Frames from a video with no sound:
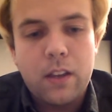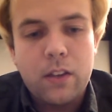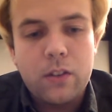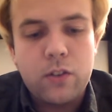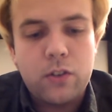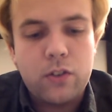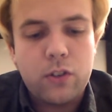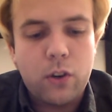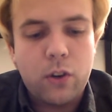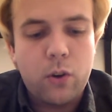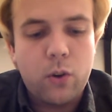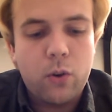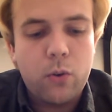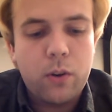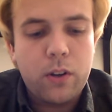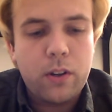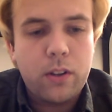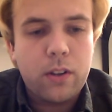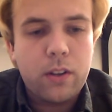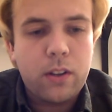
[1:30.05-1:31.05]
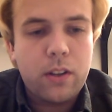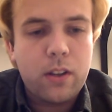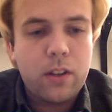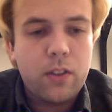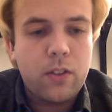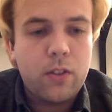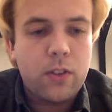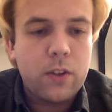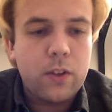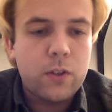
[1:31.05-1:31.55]
So
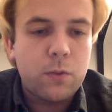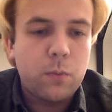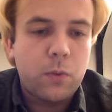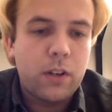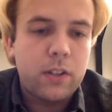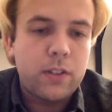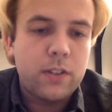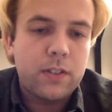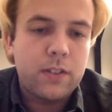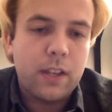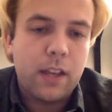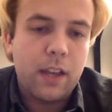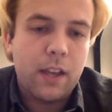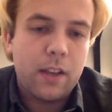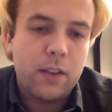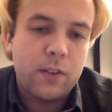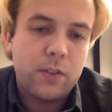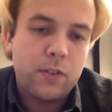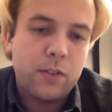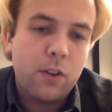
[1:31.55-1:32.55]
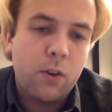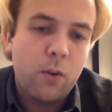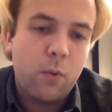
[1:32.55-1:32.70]
this one says,